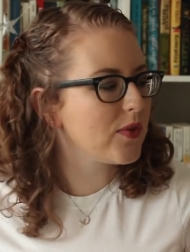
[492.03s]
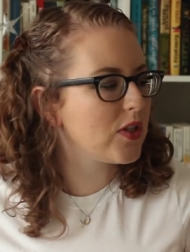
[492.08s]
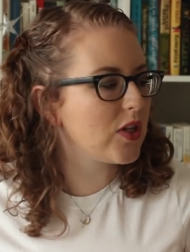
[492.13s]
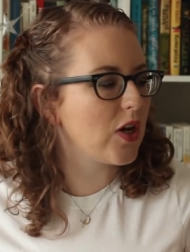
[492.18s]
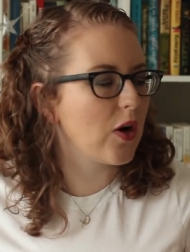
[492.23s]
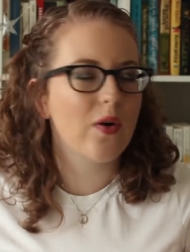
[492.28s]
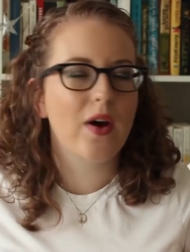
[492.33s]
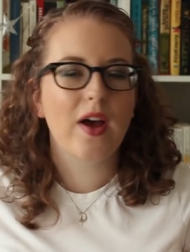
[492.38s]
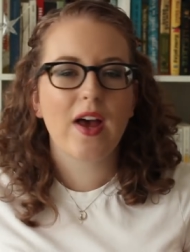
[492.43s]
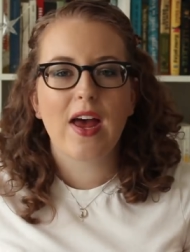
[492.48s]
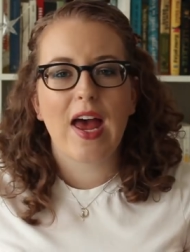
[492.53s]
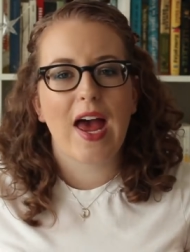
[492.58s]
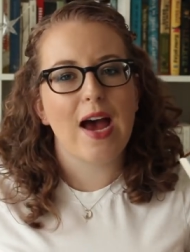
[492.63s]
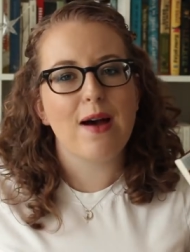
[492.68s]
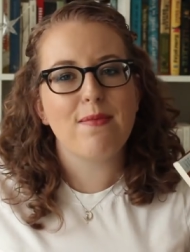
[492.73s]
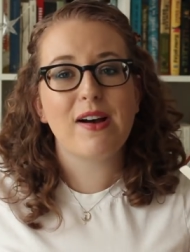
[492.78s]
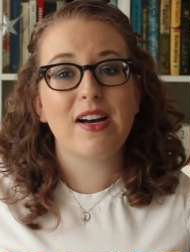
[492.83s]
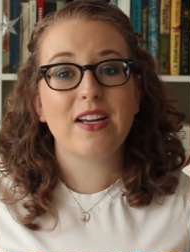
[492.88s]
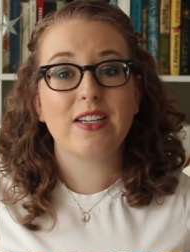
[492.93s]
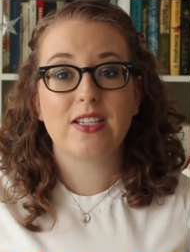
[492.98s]
So
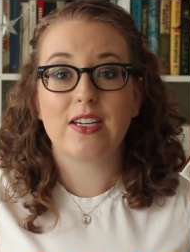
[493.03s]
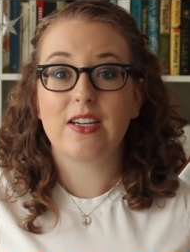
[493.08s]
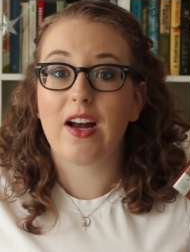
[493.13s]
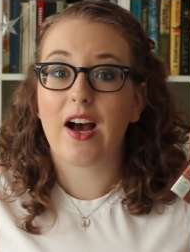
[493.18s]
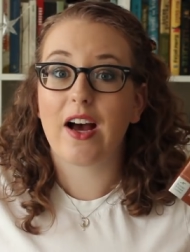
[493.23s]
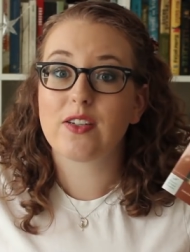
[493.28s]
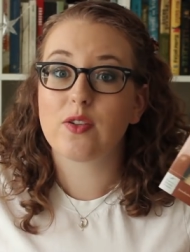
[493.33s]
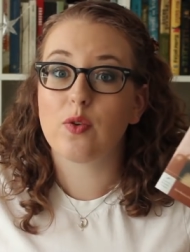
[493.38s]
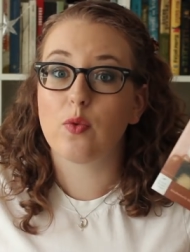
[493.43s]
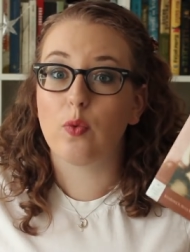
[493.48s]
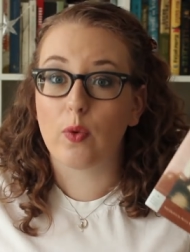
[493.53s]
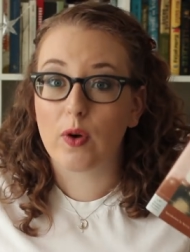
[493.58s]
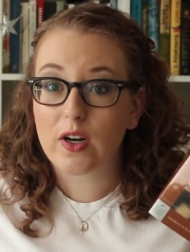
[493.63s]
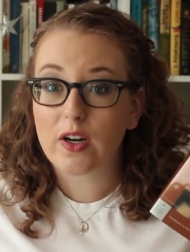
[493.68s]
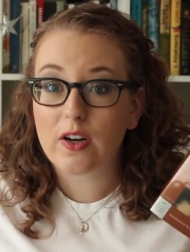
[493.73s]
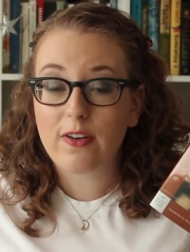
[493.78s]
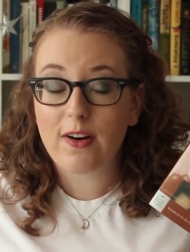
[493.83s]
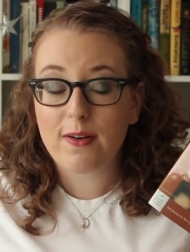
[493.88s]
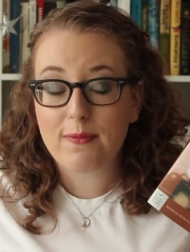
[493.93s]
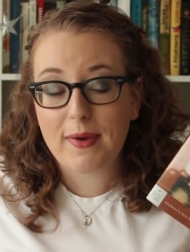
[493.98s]
Emma did not
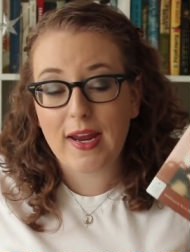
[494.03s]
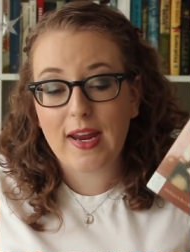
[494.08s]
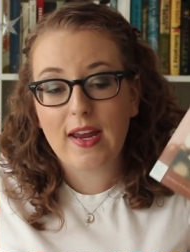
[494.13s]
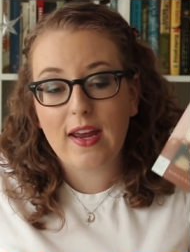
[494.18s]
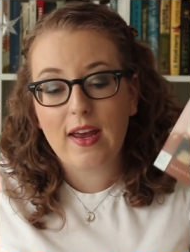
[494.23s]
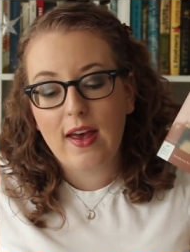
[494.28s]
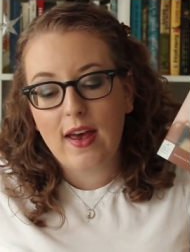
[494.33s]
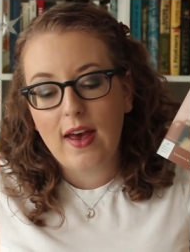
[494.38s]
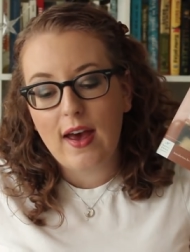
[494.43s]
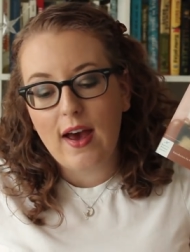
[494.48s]
work for me.